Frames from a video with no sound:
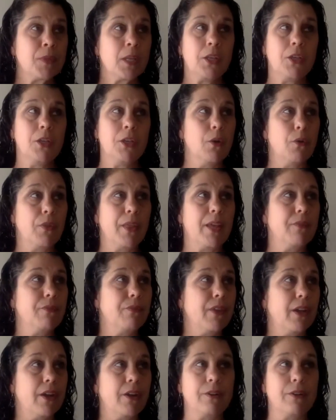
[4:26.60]
you know,
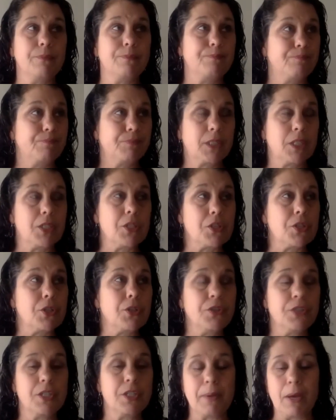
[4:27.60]
they, they're
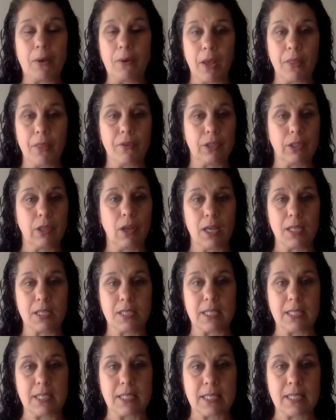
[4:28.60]
concerned about other
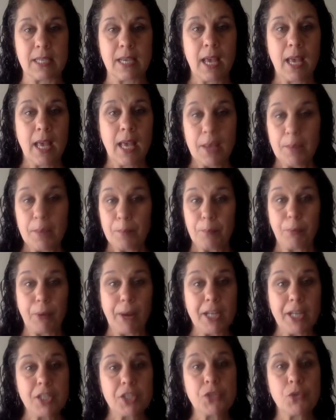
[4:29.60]
losses,
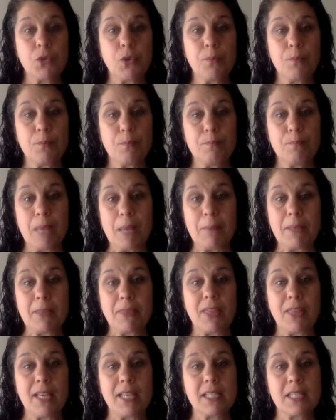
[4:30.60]
Brainstorm maybe
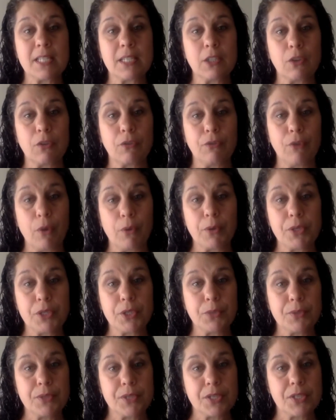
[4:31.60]
things to look forward
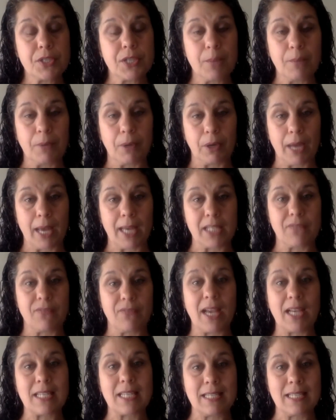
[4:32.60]
to in the summer as
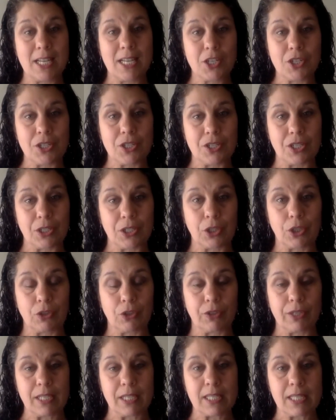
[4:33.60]
vaccinations
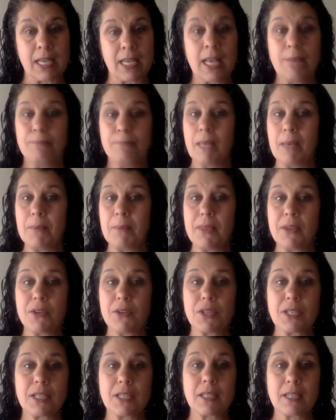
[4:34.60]
increase. Maybe
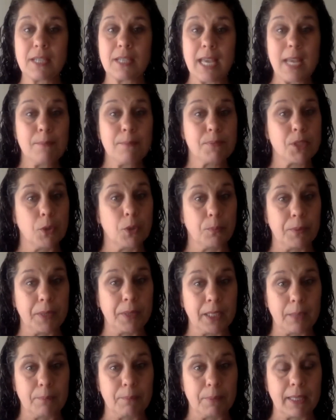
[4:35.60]
there's camps
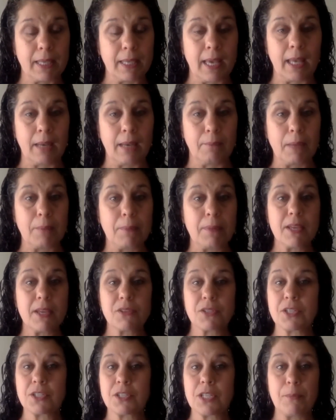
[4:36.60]
opening up again. Maybe
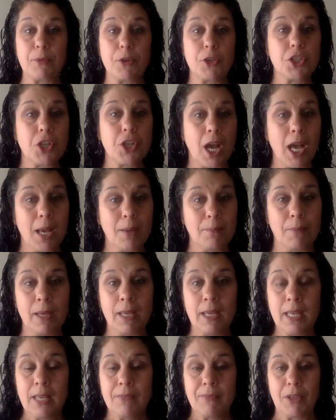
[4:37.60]
there's a summer job
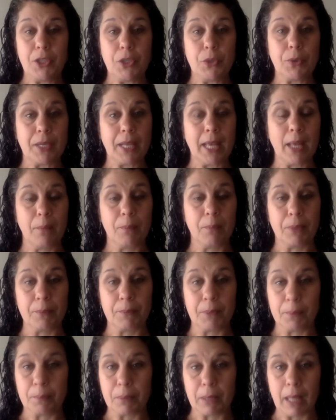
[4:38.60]
that you could help them
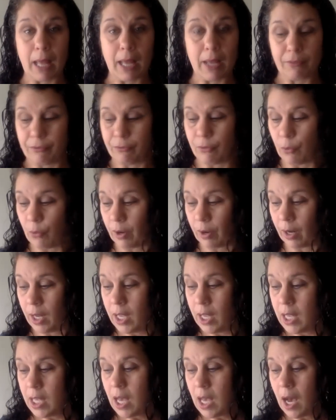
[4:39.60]
apply for.
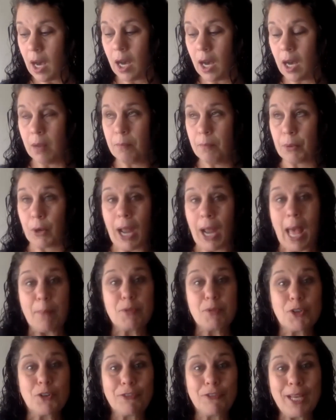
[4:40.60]
Um,
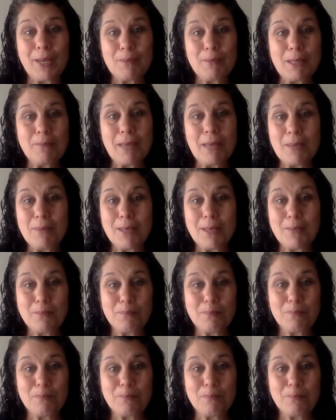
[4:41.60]
perhaps your family may be